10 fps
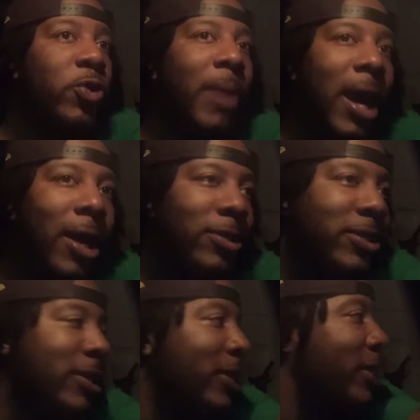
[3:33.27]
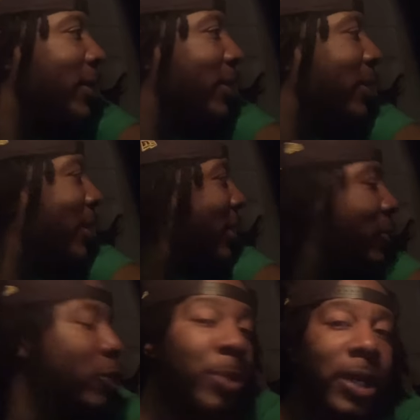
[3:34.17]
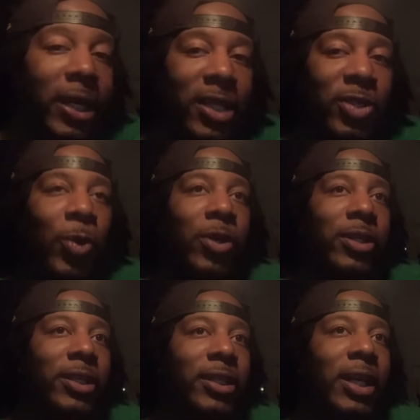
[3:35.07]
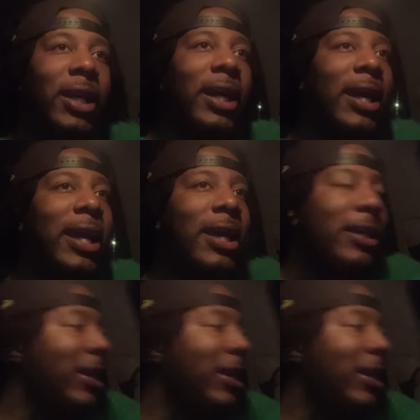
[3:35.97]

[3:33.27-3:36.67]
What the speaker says: miles Uber Eats order. And